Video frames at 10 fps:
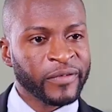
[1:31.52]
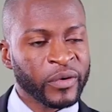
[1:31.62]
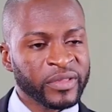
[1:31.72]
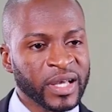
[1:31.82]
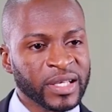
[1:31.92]

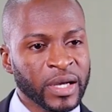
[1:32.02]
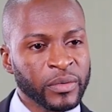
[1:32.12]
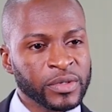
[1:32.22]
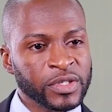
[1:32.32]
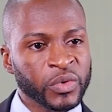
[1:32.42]
found that I
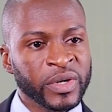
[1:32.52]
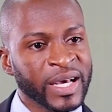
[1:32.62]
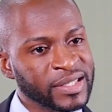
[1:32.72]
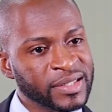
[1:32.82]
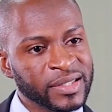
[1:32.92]
was good
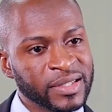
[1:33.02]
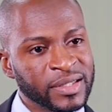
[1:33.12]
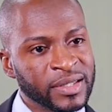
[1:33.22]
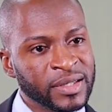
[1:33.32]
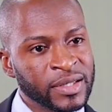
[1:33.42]
at it.
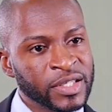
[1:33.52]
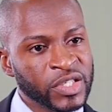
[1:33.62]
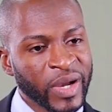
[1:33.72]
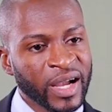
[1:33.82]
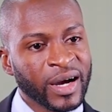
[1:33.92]

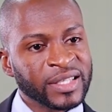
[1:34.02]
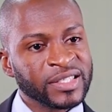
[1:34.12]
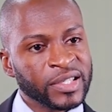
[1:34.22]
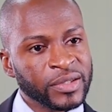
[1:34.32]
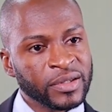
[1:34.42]
So I
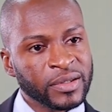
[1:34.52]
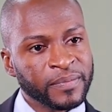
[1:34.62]
continued.